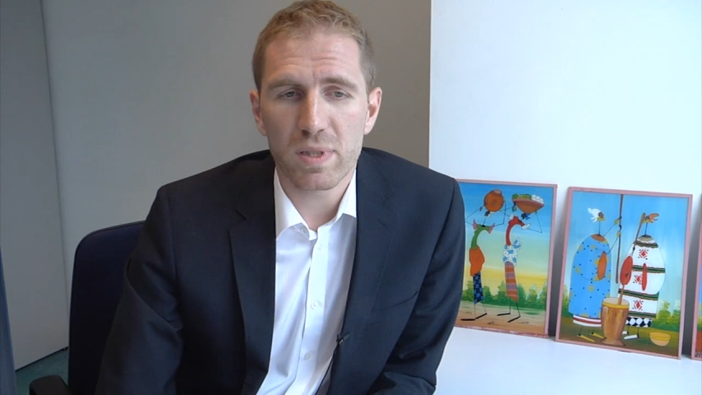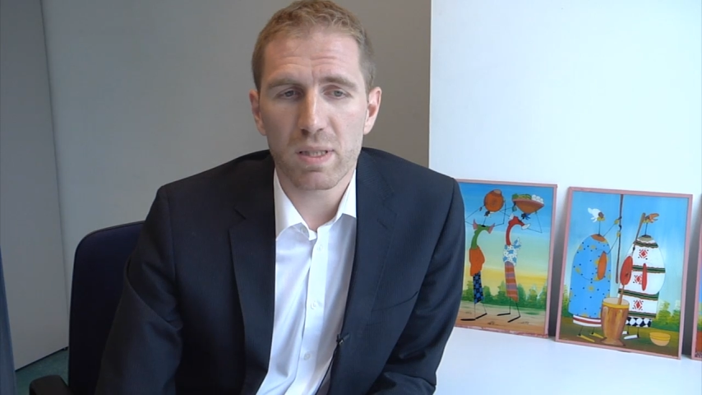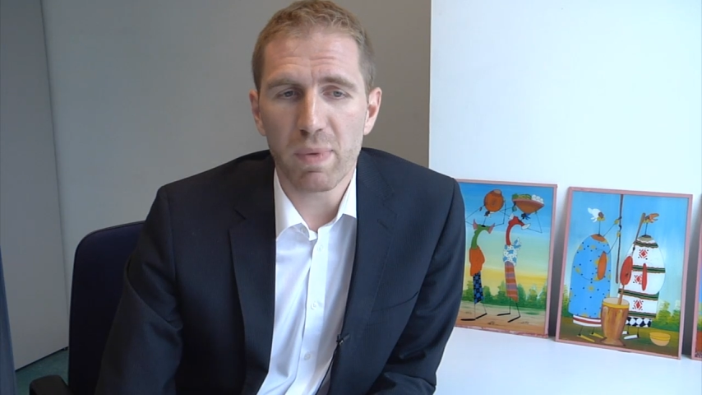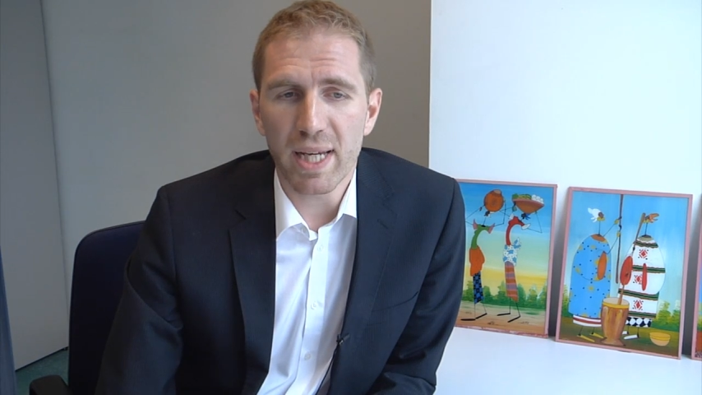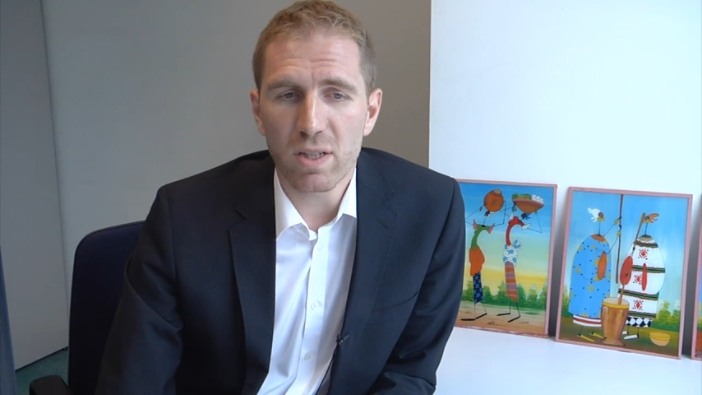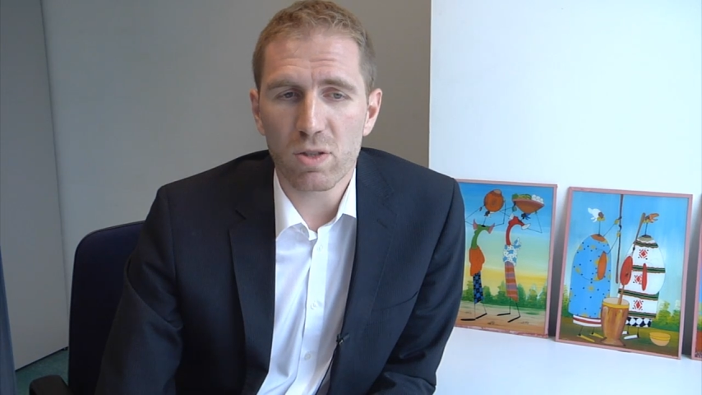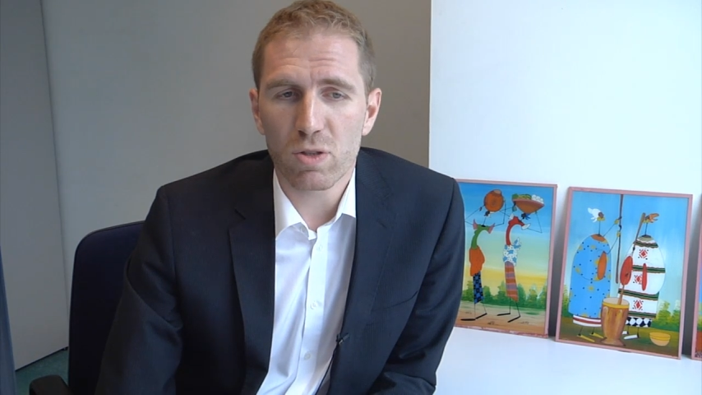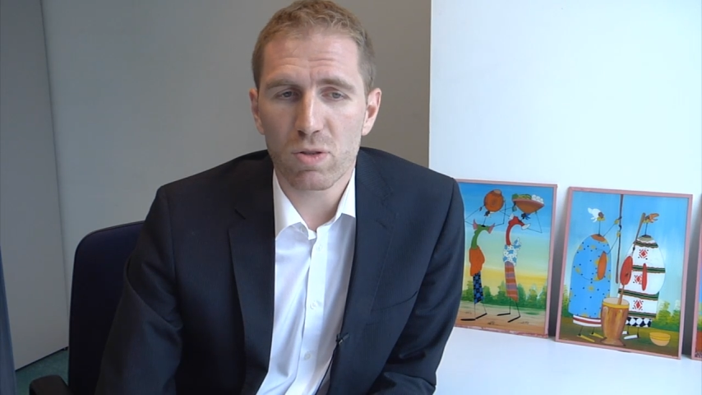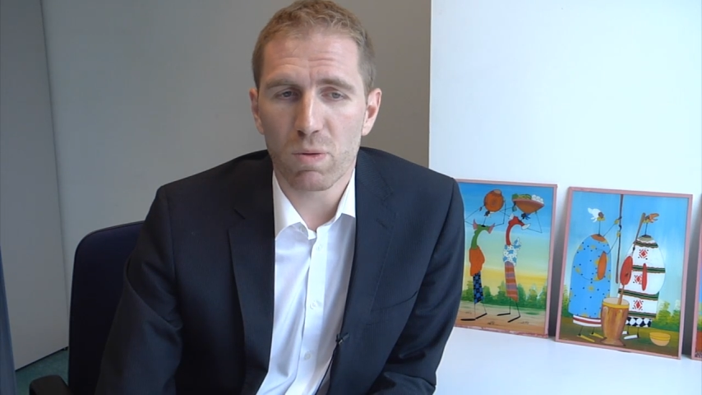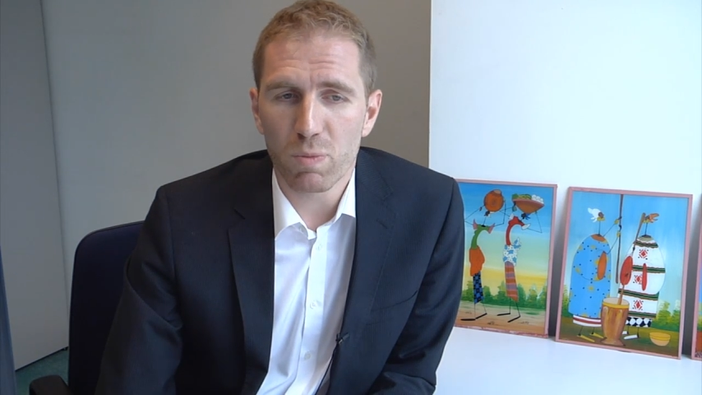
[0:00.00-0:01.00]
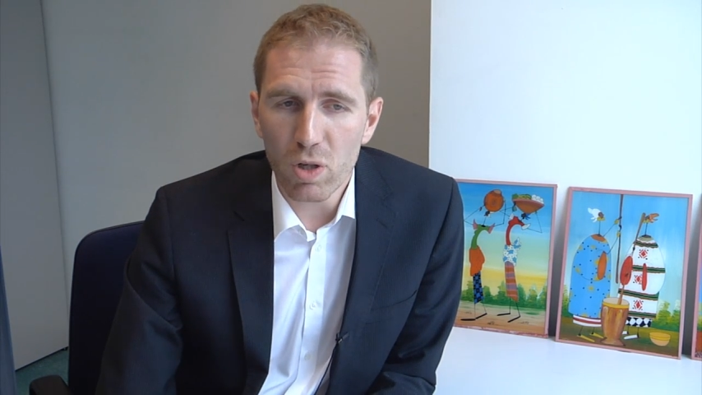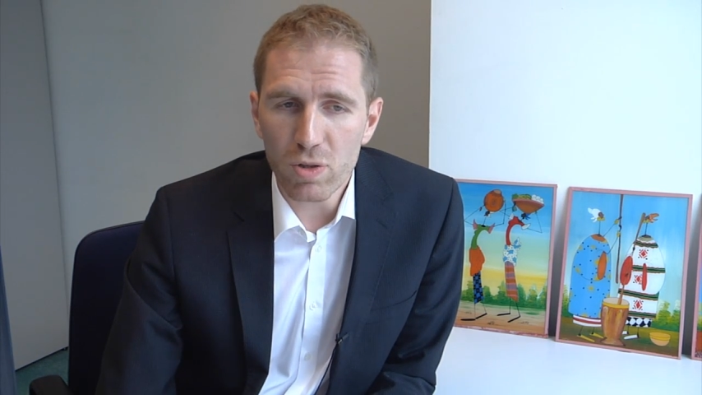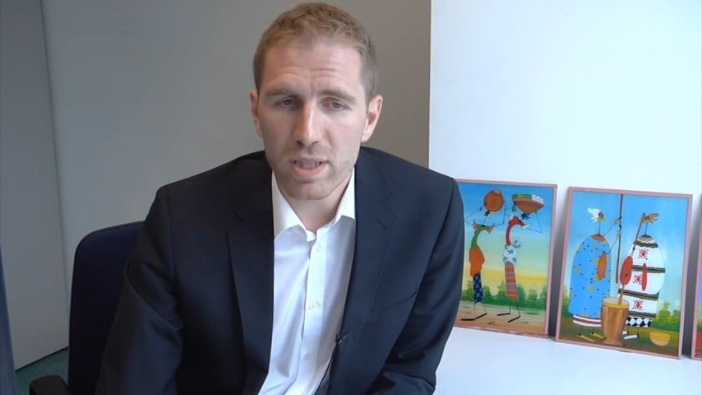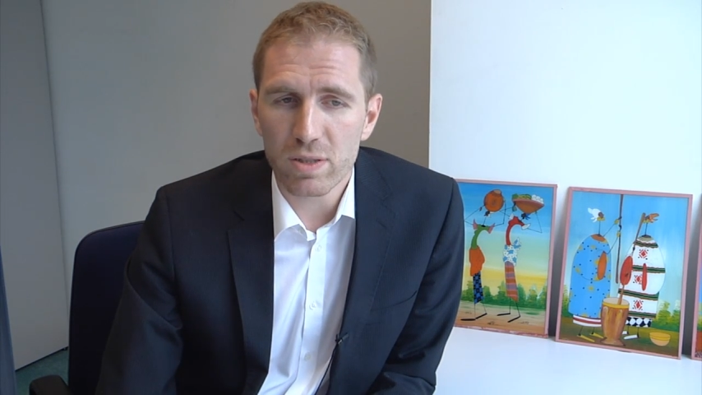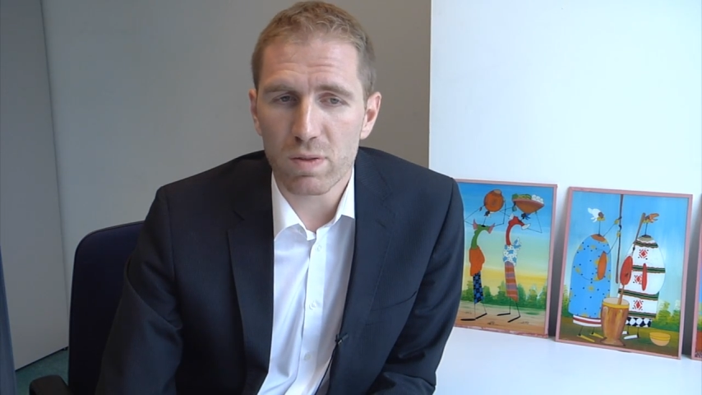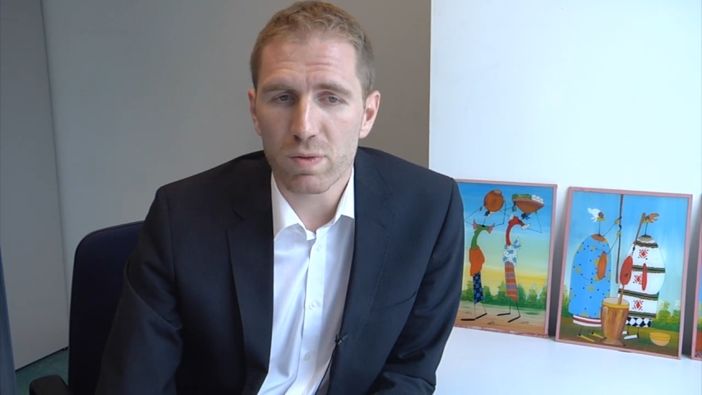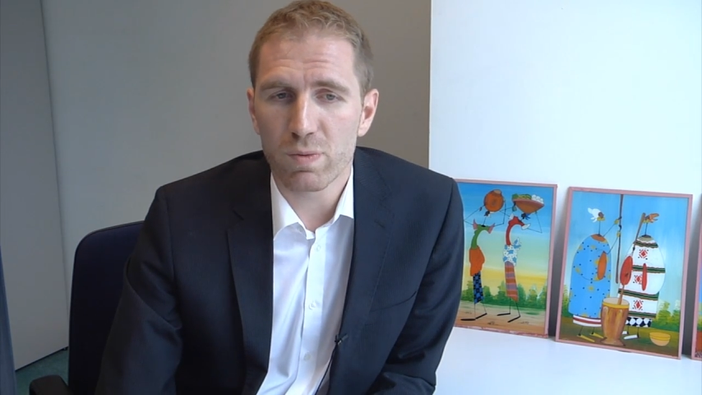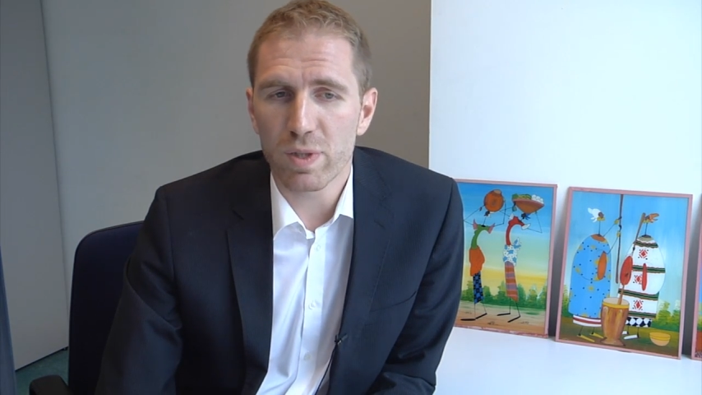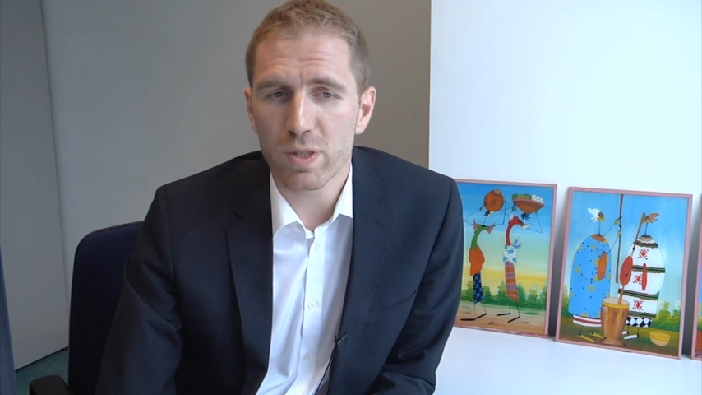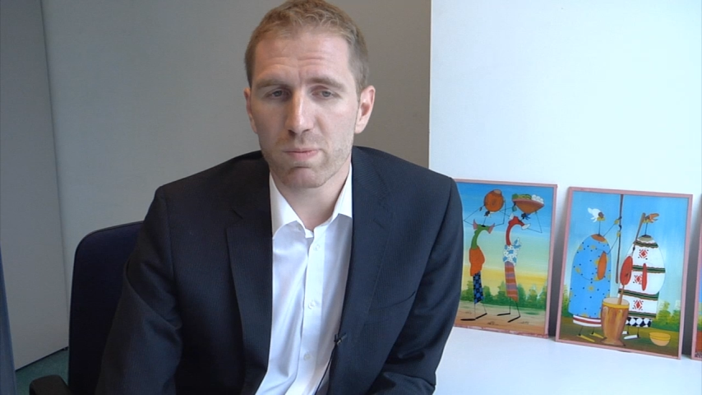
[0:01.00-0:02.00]
The main components of the
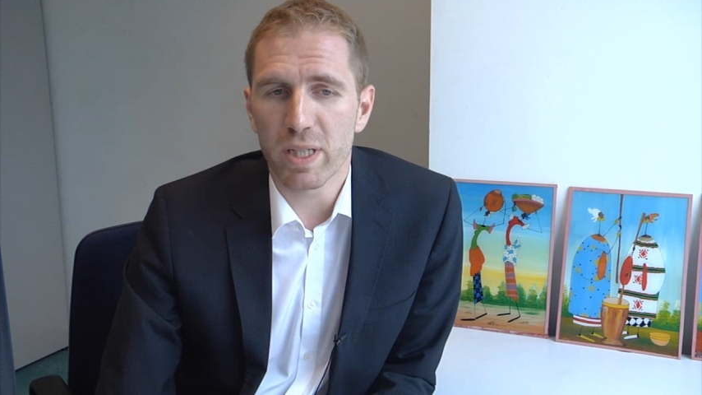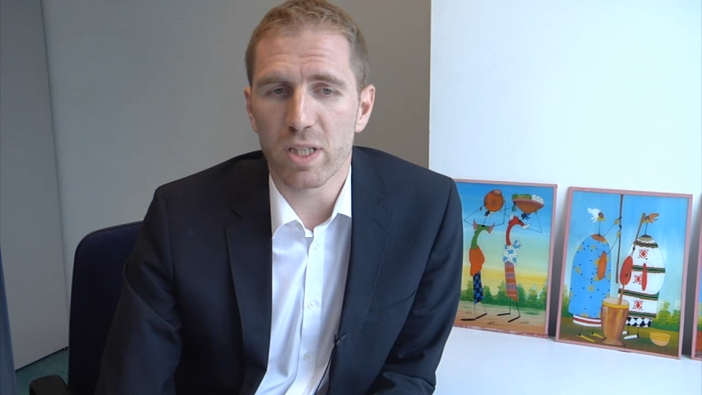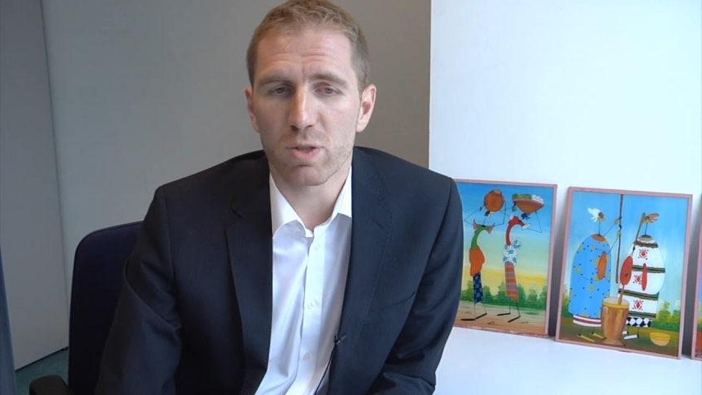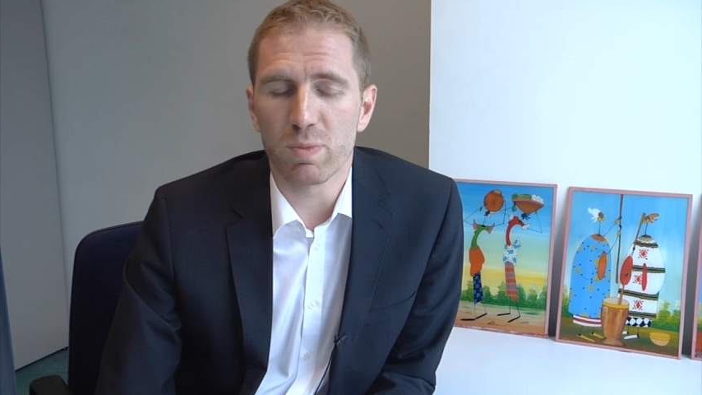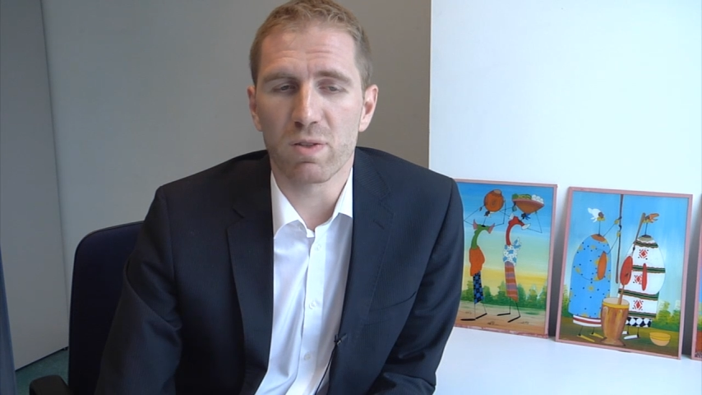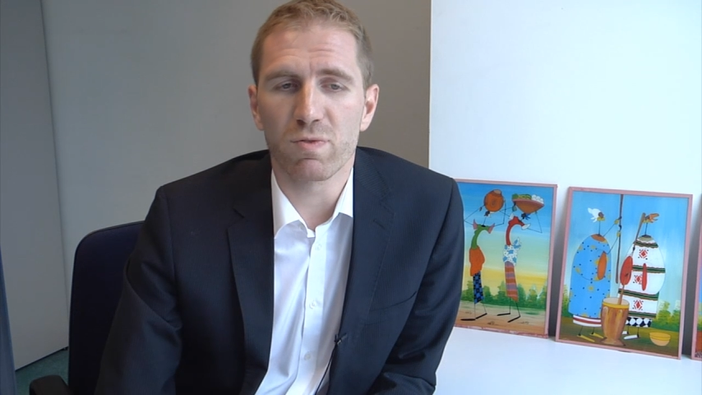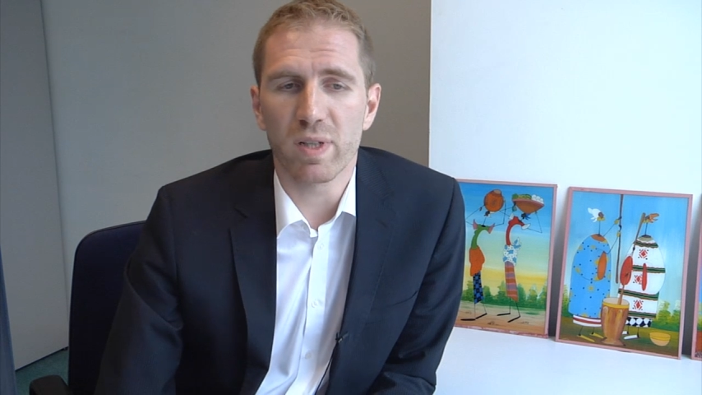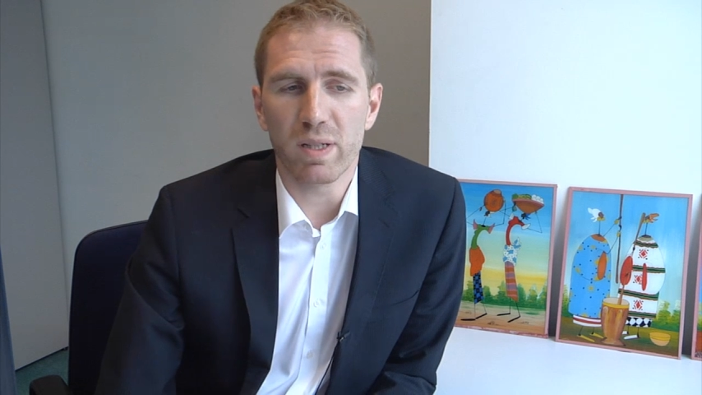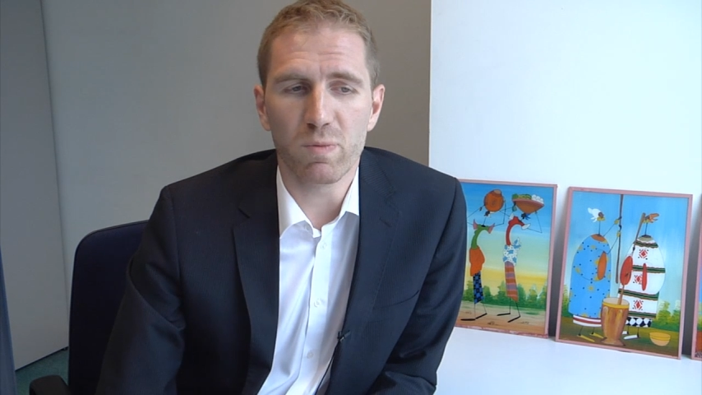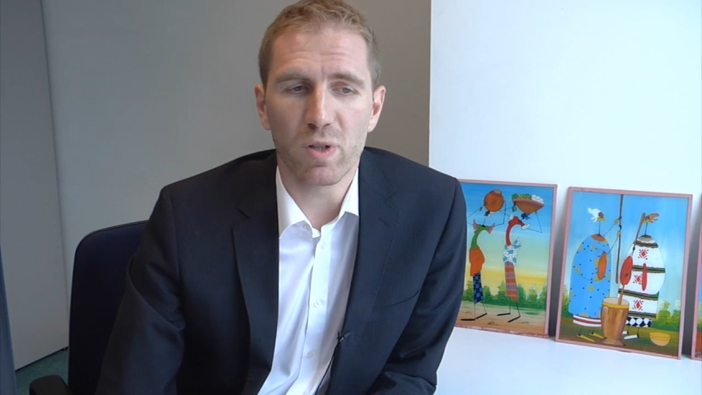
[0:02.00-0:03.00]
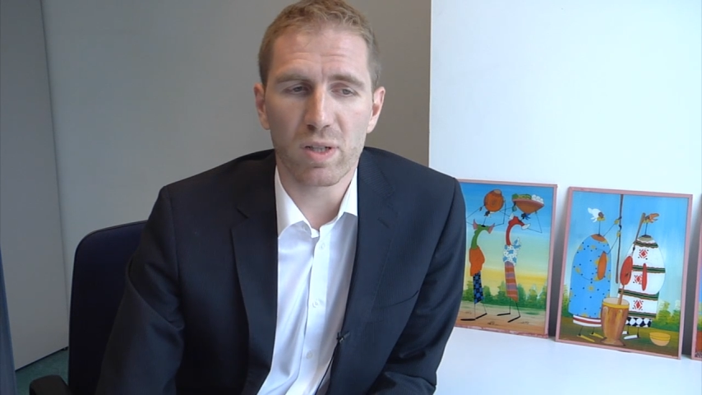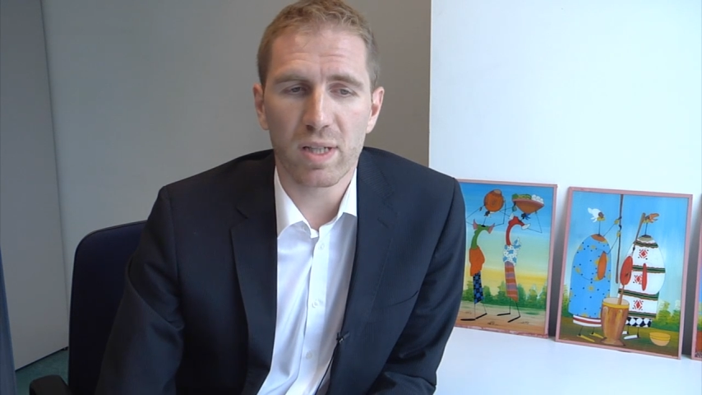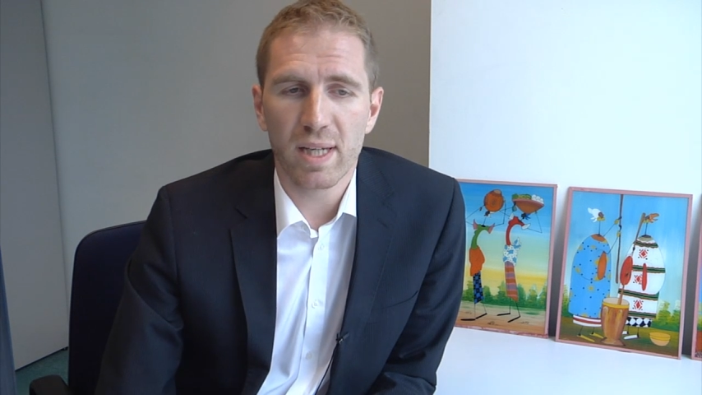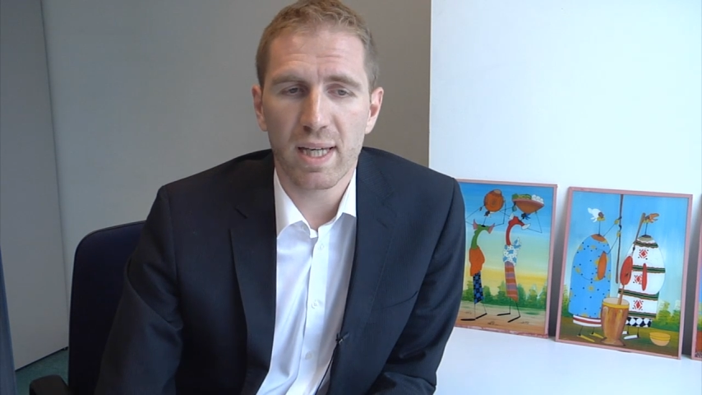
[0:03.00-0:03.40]
risk management framework